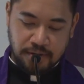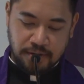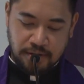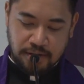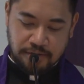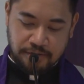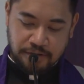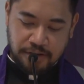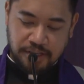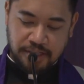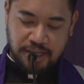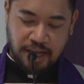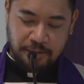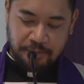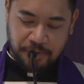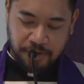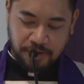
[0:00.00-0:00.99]
For
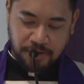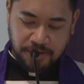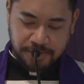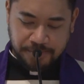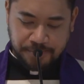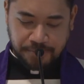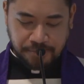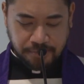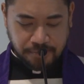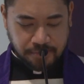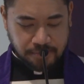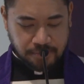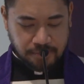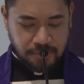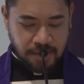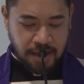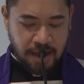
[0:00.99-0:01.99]
example,
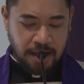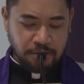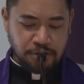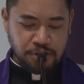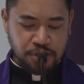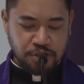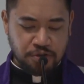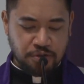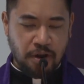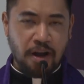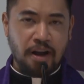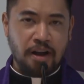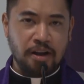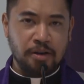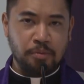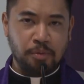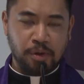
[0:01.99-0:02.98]
how
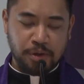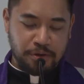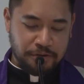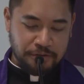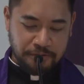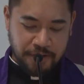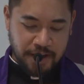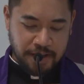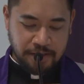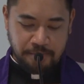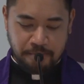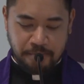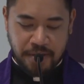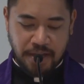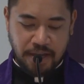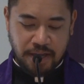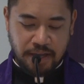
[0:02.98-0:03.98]
strong will your
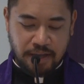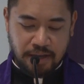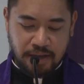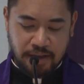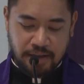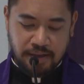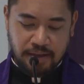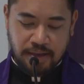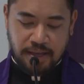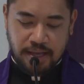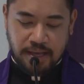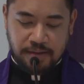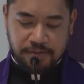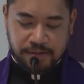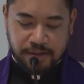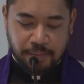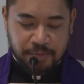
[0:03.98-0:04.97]
faith be
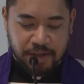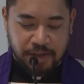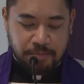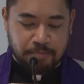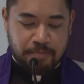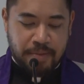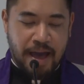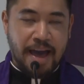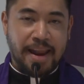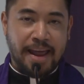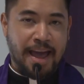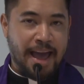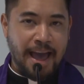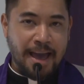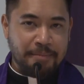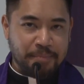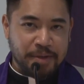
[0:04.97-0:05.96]
if something bad
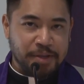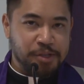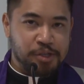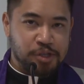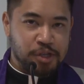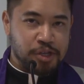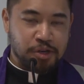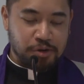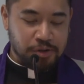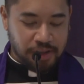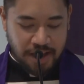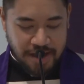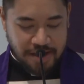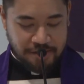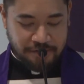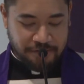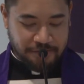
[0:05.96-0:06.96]
happens in your
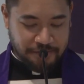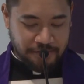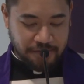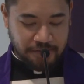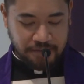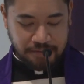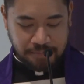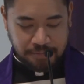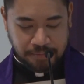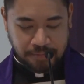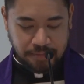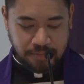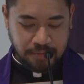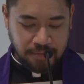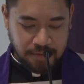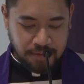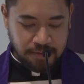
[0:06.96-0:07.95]
life.
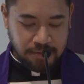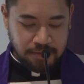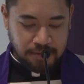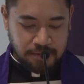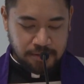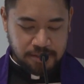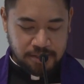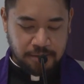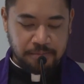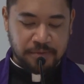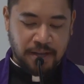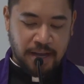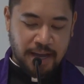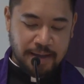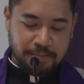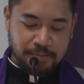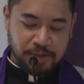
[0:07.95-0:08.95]

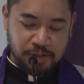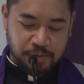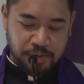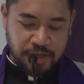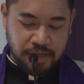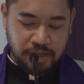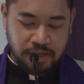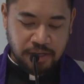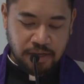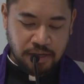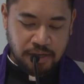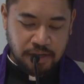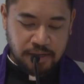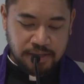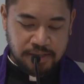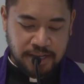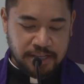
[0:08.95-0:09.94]
Sometimes we
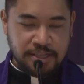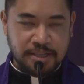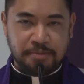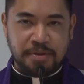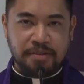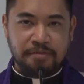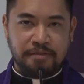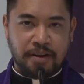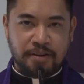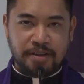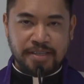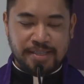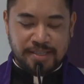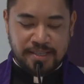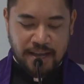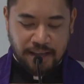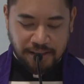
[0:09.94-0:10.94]
tend to be very
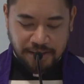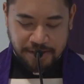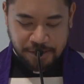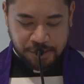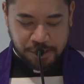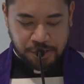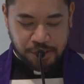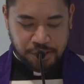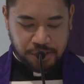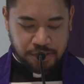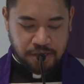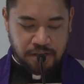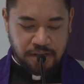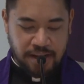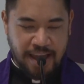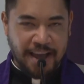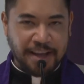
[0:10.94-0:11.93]
zealous
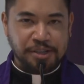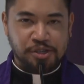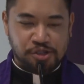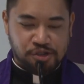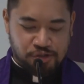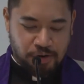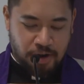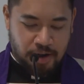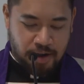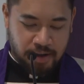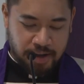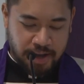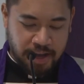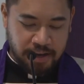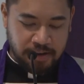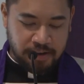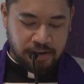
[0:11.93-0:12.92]
and headstrong
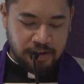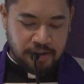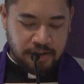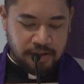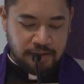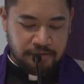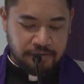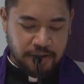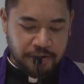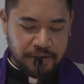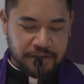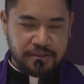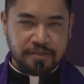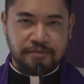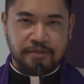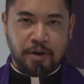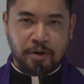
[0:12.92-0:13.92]
and very
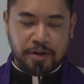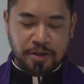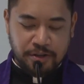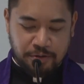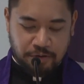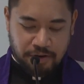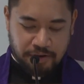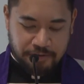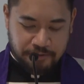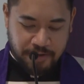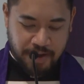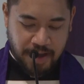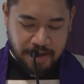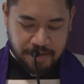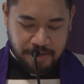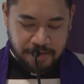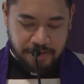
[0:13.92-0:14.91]
devoted to our
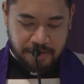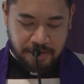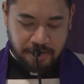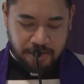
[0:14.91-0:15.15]
faith